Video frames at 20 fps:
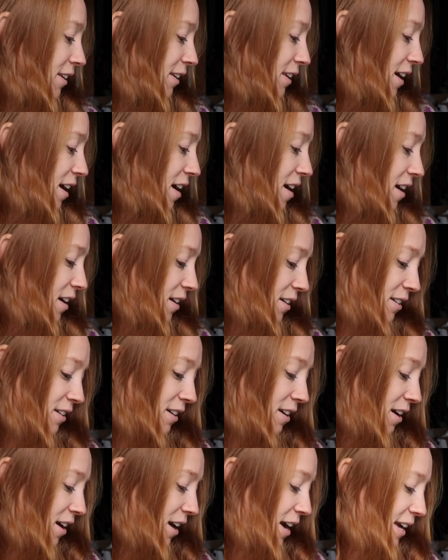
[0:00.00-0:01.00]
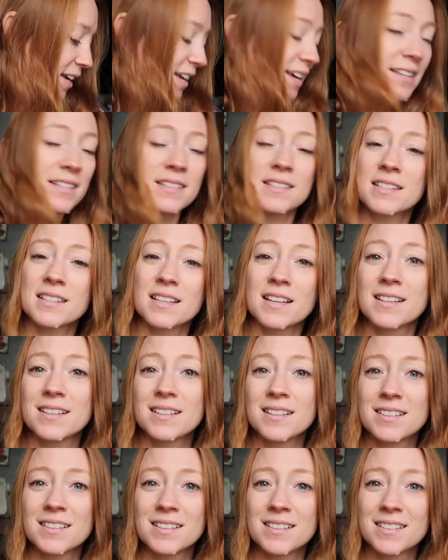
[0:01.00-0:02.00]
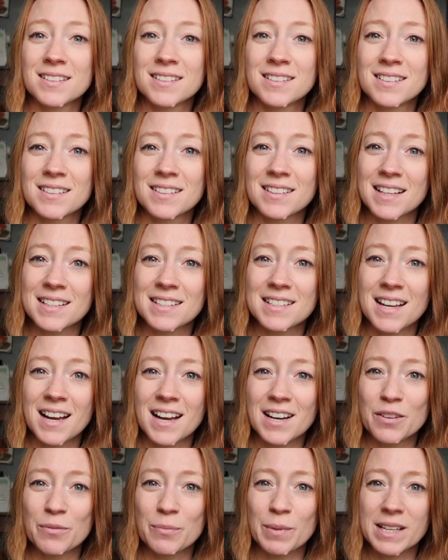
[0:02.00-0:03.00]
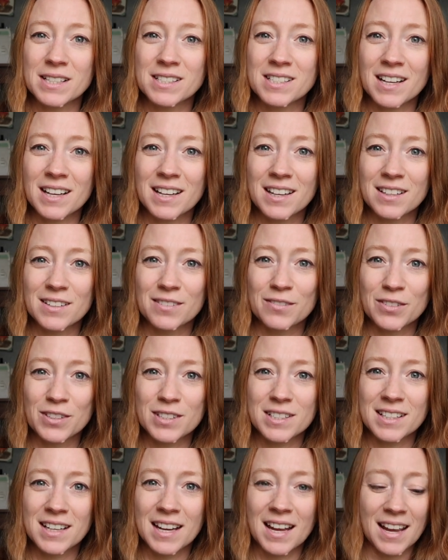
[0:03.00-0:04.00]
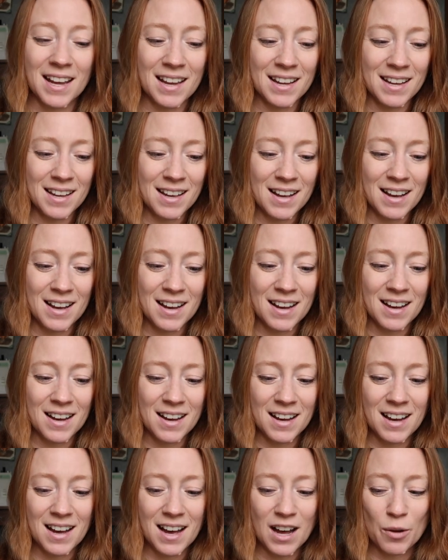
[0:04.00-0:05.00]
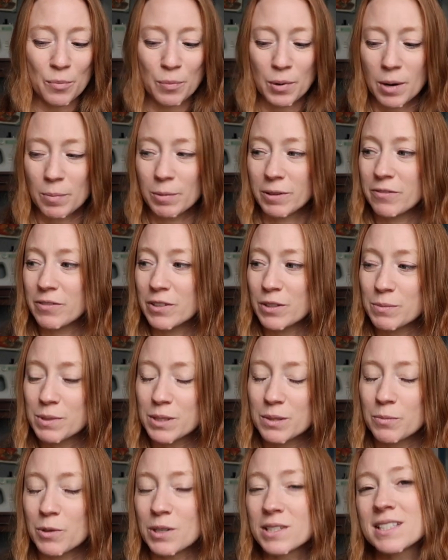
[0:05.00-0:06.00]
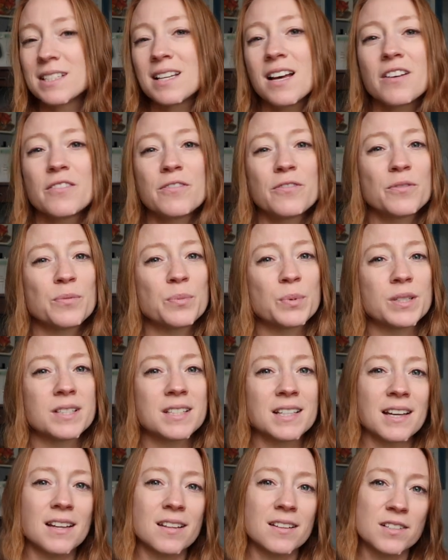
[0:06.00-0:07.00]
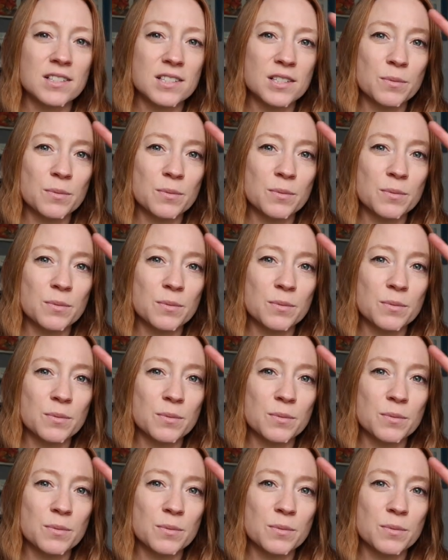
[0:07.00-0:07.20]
yeah, I guess that's kind of my check-in for today. Uh, I'll probably film some more stuff, put together